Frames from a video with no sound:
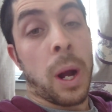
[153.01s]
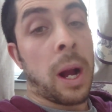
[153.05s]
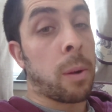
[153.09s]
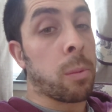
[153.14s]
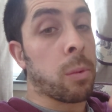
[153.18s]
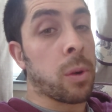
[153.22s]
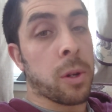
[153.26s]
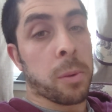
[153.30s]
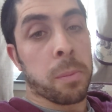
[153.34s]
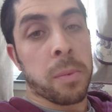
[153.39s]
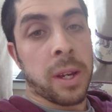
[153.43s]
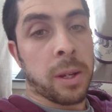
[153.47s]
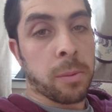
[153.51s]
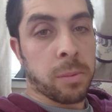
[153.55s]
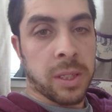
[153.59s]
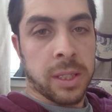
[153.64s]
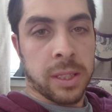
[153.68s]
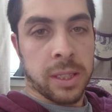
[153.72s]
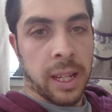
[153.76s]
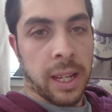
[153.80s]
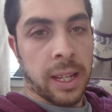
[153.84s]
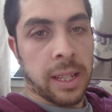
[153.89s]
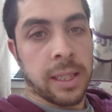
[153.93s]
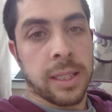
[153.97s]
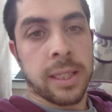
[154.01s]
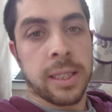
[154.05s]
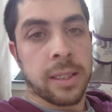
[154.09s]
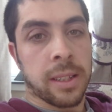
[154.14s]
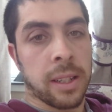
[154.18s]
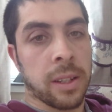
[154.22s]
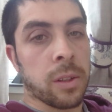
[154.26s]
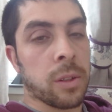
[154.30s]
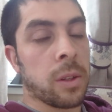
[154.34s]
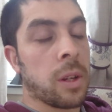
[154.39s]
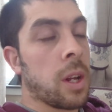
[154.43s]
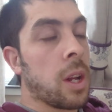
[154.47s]
I'm going to make mistakes
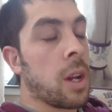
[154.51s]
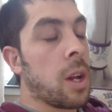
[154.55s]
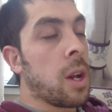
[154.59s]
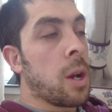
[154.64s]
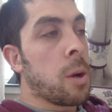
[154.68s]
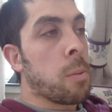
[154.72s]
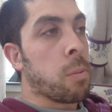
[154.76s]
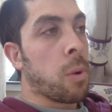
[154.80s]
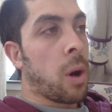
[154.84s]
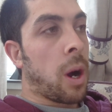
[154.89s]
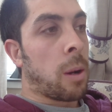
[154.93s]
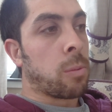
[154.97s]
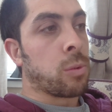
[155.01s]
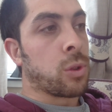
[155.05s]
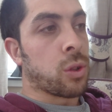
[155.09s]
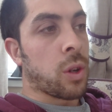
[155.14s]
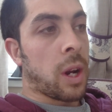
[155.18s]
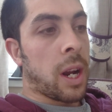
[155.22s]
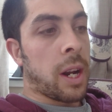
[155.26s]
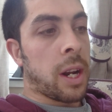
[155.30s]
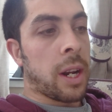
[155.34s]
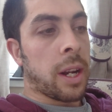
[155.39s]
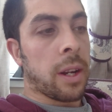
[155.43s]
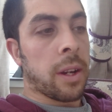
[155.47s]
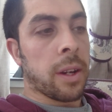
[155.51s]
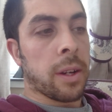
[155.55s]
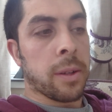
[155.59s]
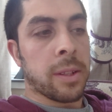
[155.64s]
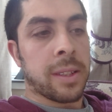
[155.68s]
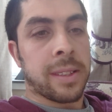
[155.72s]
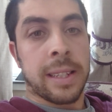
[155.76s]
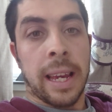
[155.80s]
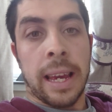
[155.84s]
still, but I'm trying to